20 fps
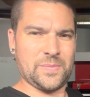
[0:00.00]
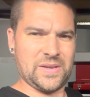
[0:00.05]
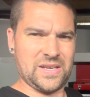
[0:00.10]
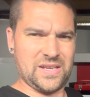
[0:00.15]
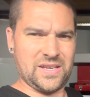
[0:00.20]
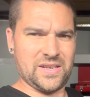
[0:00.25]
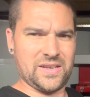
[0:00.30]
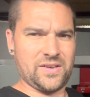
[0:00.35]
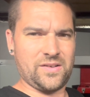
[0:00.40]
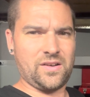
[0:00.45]

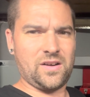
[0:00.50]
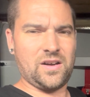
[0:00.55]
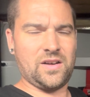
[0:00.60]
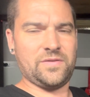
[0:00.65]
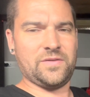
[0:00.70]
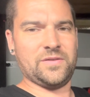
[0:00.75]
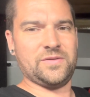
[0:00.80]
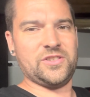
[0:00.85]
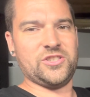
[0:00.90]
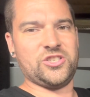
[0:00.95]
in
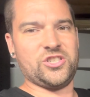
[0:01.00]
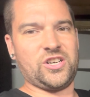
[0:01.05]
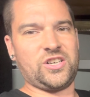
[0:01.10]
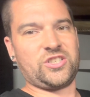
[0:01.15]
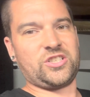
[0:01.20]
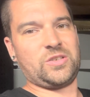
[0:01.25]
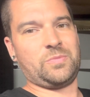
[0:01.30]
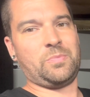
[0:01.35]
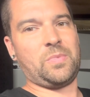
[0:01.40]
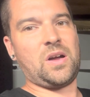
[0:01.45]
off of the
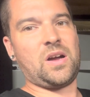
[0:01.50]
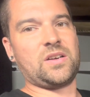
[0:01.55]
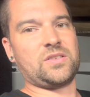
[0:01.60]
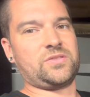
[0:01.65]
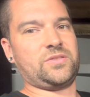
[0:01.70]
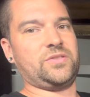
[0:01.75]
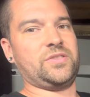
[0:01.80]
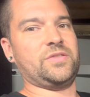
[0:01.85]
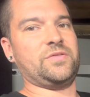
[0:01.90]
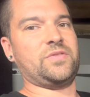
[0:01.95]
junction box
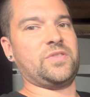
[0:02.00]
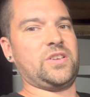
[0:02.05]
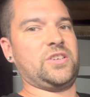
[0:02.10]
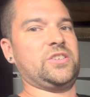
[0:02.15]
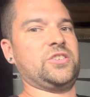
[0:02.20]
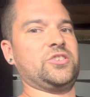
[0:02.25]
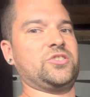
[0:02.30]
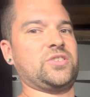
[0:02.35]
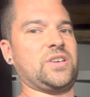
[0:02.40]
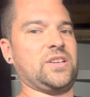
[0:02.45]
on the front
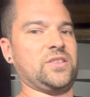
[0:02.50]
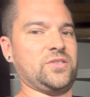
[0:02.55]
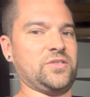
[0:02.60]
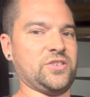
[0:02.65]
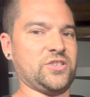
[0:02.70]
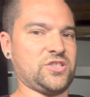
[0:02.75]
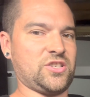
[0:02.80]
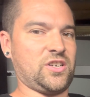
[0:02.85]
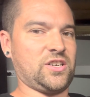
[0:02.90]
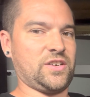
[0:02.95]
of the trailer, on
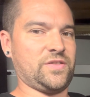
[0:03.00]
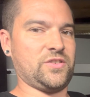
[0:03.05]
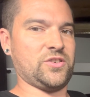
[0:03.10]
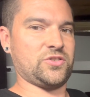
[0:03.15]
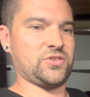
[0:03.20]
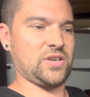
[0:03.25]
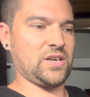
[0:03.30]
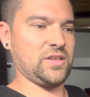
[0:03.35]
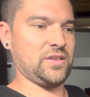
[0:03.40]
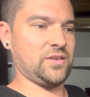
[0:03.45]
the tongue of your
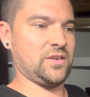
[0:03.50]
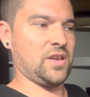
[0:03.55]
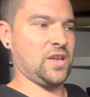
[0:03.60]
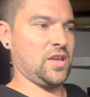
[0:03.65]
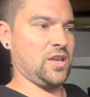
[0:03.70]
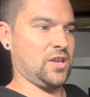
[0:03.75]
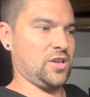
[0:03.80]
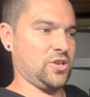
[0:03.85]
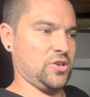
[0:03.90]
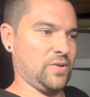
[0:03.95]
trailer.
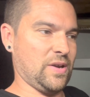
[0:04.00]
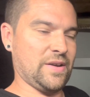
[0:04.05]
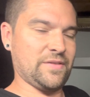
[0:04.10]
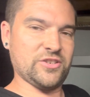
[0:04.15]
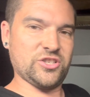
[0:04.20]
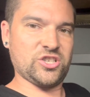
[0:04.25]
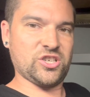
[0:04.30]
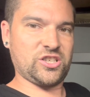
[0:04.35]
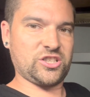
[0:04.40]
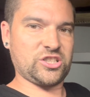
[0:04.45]
You have a
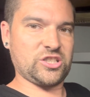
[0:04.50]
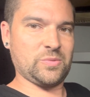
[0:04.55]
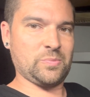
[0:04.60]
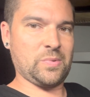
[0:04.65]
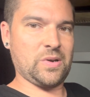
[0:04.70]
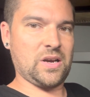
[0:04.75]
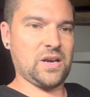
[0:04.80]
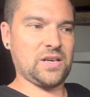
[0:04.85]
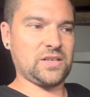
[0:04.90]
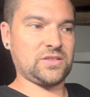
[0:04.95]
junction
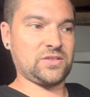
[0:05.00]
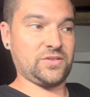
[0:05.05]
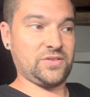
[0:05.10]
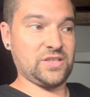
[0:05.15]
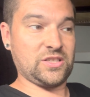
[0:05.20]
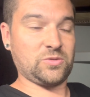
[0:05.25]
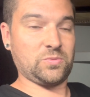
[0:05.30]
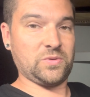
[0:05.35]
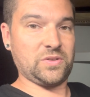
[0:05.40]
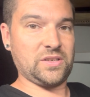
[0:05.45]
box, or
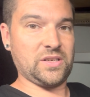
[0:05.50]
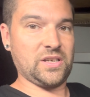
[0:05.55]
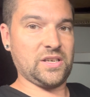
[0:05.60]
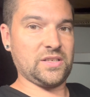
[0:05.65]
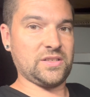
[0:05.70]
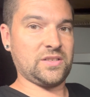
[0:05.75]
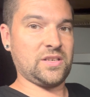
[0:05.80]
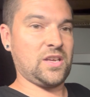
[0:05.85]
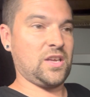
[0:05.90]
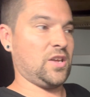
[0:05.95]
this one
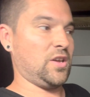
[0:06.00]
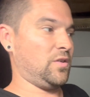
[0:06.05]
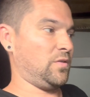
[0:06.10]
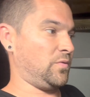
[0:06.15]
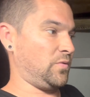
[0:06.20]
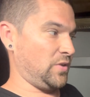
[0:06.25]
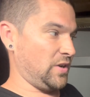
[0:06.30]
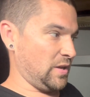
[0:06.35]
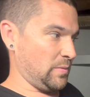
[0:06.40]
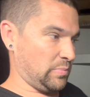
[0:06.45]
does,
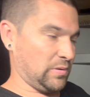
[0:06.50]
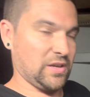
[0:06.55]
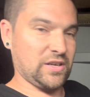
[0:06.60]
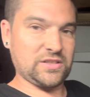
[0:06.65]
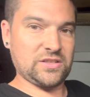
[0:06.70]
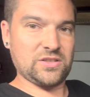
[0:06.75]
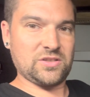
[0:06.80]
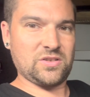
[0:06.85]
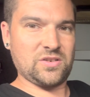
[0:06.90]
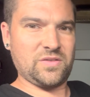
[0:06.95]
for that
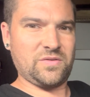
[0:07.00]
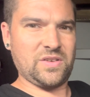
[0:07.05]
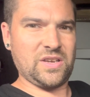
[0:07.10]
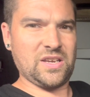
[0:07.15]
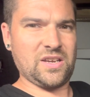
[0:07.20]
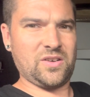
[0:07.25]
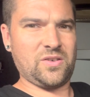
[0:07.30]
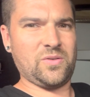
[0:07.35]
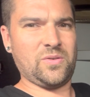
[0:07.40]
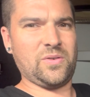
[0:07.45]
plugged into the
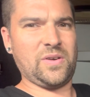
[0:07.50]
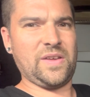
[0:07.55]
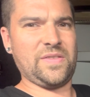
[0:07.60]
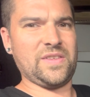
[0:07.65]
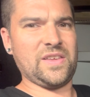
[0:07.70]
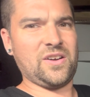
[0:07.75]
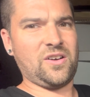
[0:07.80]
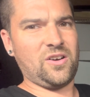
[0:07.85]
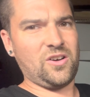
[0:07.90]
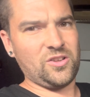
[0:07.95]
vehicle, and
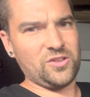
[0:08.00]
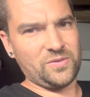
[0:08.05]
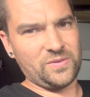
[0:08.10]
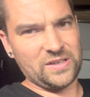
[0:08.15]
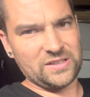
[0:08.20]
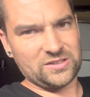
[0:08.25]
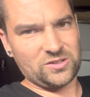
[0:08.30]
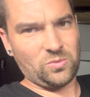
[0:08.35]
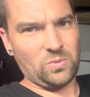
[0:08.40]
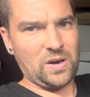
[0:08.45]
then all the
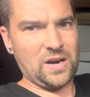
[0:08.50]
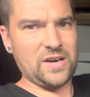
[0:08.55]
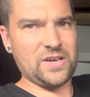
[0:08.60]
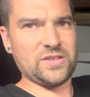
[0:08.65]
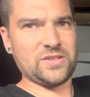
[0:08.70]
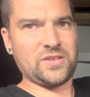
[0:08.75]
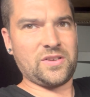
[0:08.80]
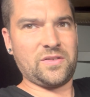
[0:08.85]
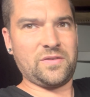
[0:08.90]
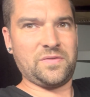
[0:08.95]
rest of the
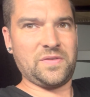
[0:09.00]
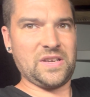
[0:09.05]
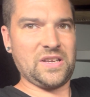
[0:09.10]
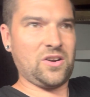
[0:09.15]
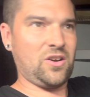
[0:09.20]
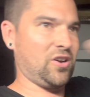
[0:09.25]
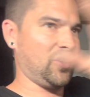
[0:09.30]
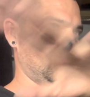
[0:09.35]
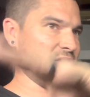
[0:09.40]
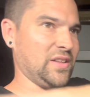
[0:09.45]
wires feed
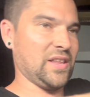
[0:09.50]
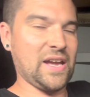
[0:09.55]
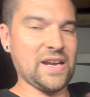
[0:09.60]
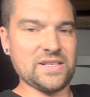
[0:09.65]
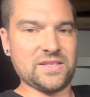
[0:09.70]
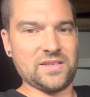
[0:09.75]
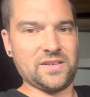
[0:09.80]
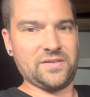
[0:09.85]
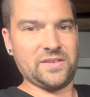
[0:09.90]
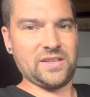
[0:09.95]
all the
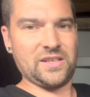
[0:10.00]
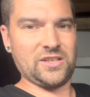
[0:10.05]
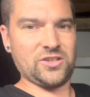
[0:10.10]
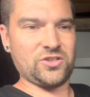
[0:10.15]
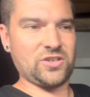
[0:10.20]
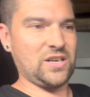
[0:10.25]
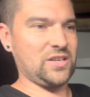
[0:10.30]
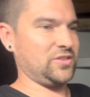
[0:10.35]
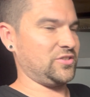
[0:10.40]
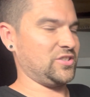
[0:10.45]
lights and everything in the
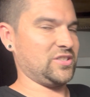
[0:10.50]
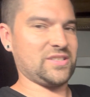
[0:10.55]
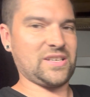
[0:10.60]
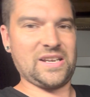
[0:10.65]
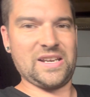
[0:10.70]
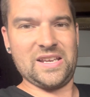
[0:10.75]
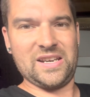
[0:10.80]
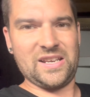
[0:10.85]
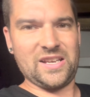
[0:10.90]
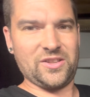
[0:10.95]
trailer, just
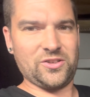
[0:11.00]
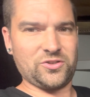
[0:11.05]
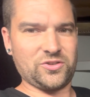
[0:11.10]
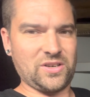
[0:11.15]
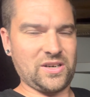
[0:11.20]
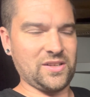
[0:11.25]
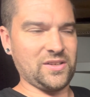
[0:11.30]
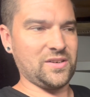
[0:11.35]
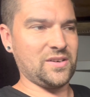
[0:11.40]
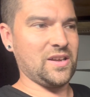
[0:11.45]
like any other
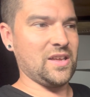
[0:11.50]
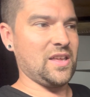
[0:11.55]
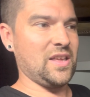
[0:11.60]
trailer.